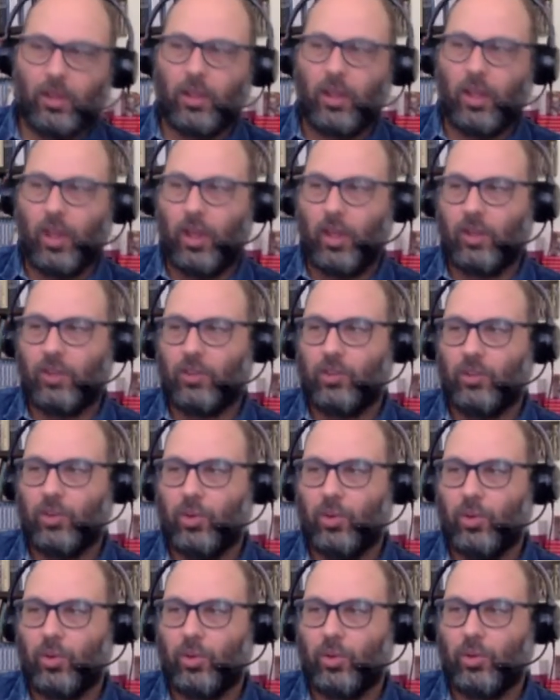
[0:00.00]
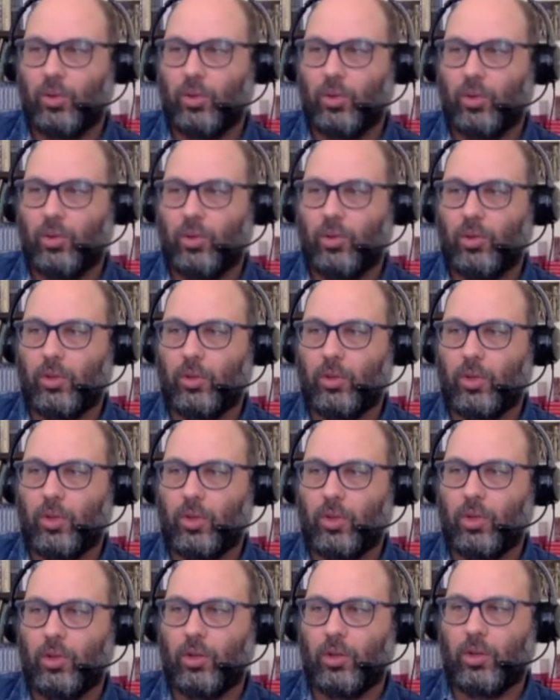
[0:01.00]
And so, there
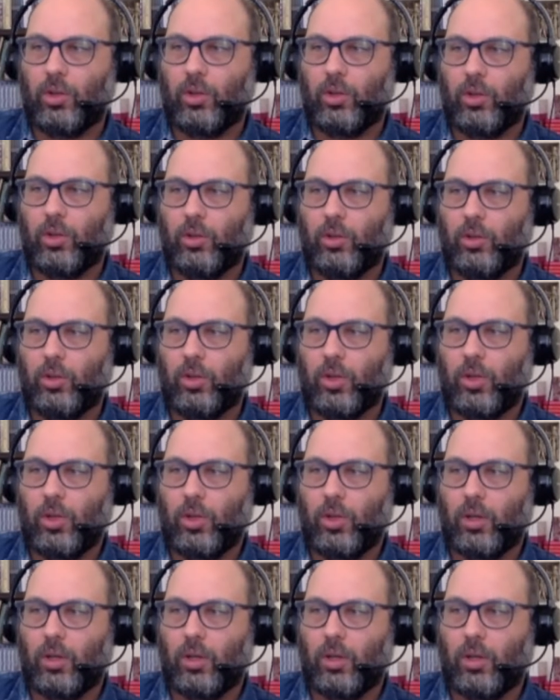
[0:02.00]
were uh,